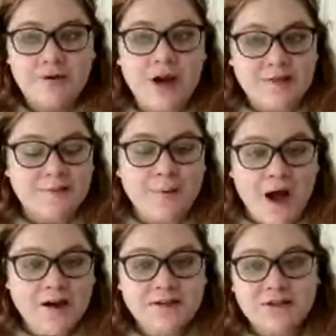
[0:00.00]
Beyond the
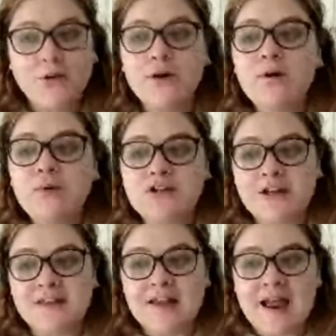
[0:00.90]
Box Score, which
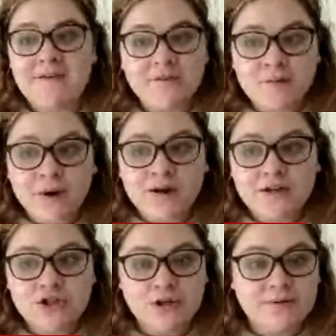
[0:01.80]
I think
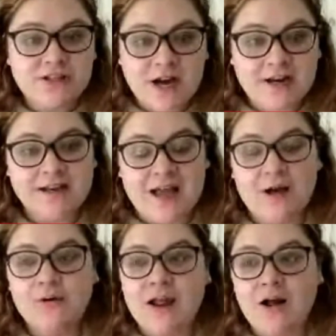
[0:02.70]
everyone should be checking
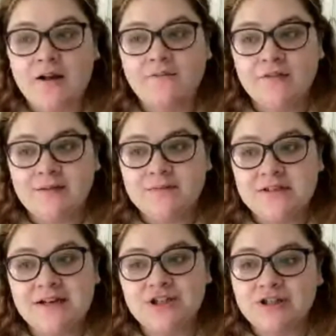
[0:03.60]
out on
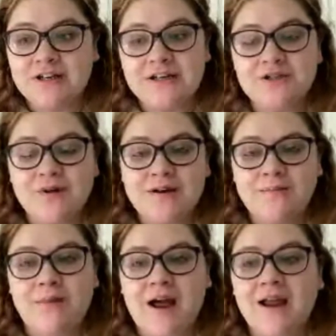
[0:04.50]
Flames Nation. It is
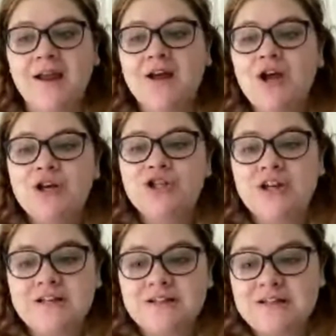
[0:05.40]
written by
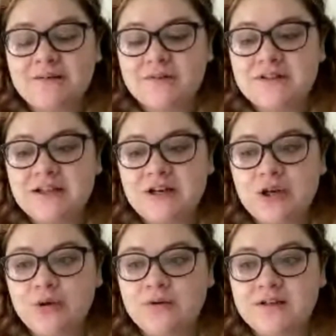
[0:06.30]
Shane Stevenson,
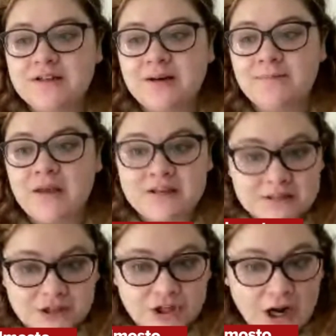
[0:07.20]
who does an
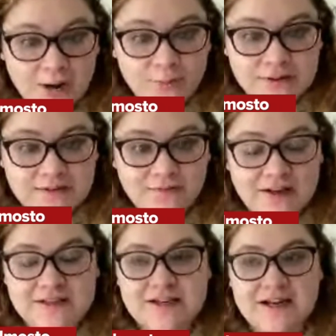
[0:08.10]
amazing job with
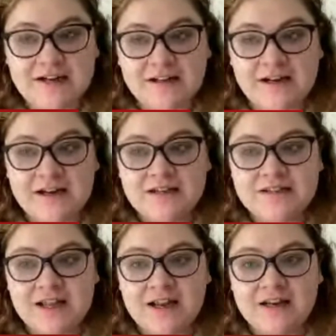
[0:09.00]
advanced
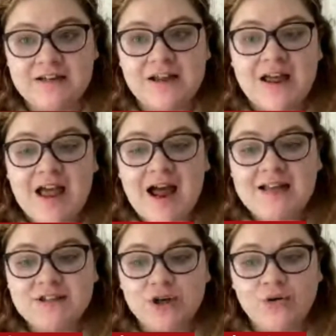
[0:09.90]
analytics and
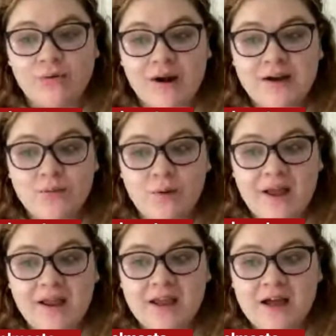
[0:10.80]
has a great
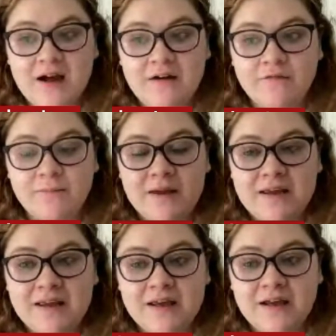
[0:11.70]
way of
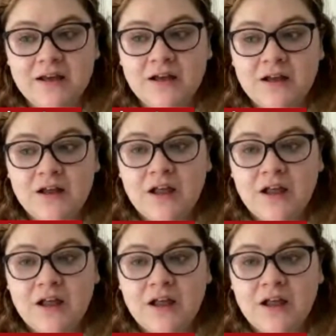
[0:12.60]
making